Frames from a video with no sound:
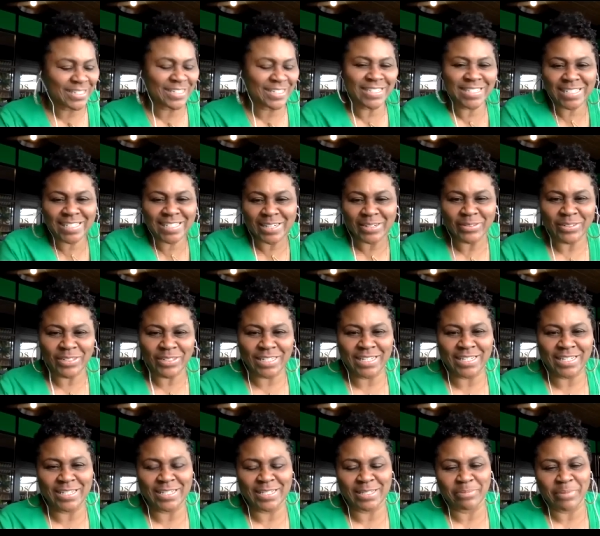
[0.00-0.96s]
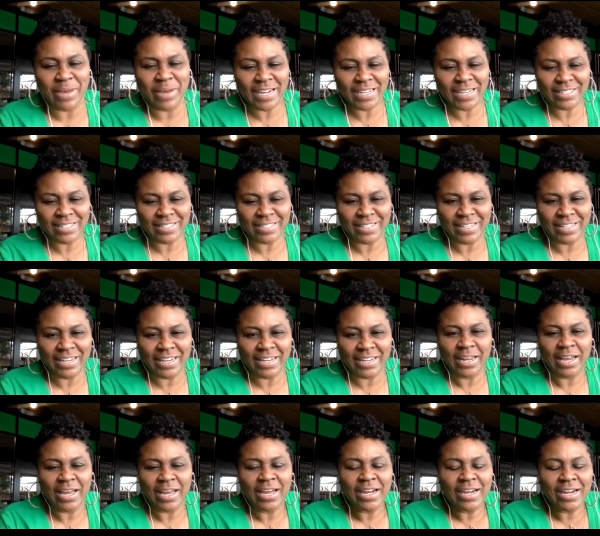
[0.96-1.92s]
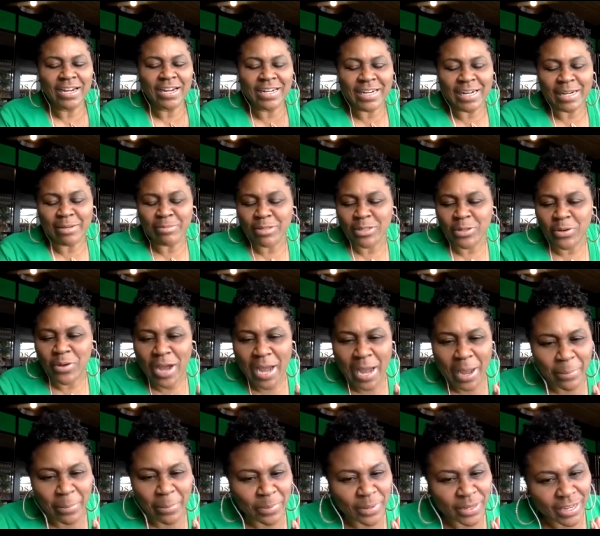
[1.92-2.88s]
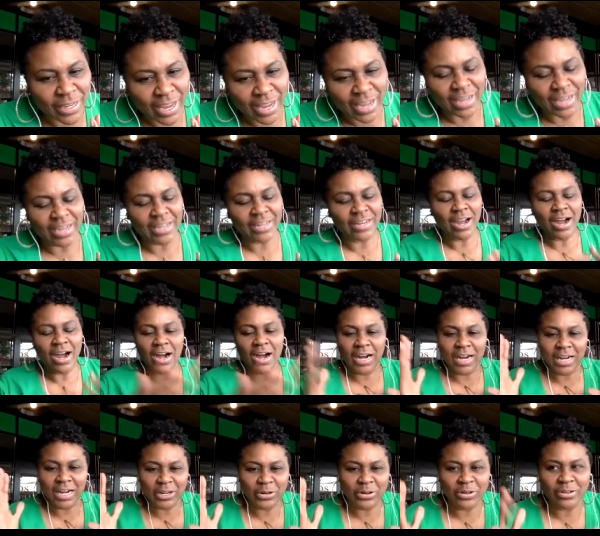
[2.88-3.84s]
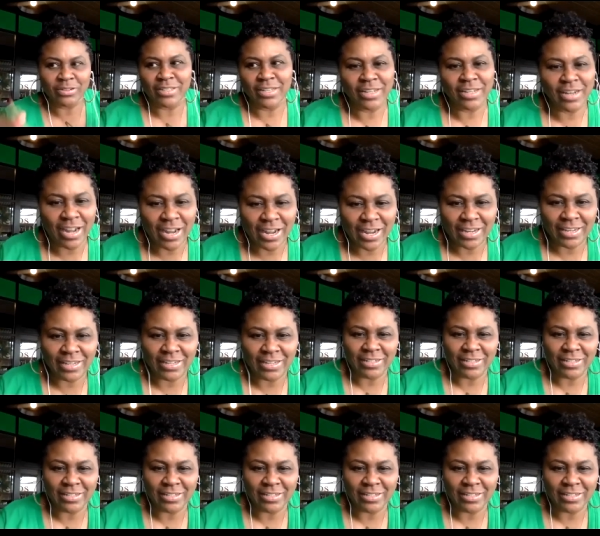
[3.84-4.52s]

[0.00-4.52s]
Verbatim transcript: edition of She Is Magazine. And I'm so happy and honored that I